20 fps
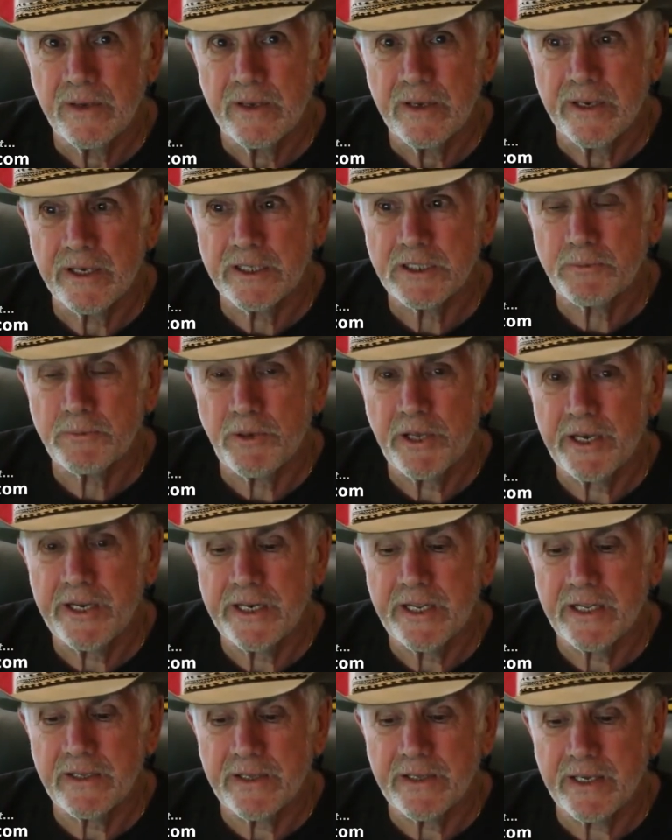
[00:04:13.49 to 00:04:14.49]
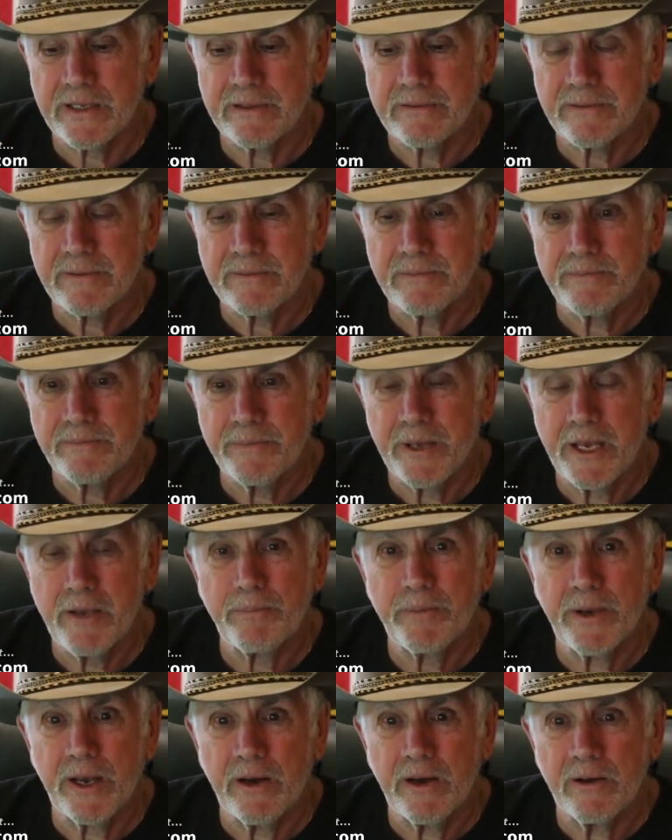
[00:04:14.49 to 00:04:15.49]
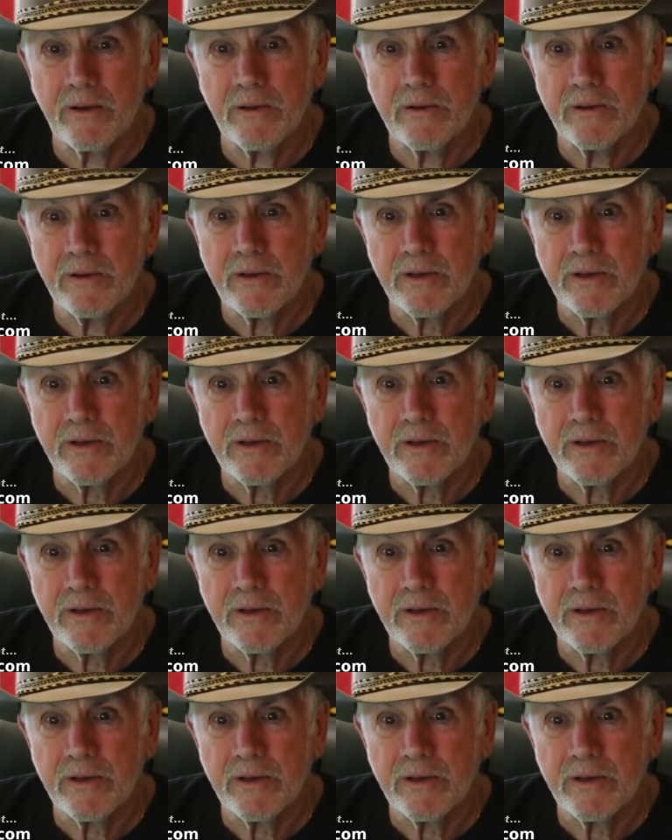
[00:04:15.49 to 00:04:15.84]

explaining that PayPal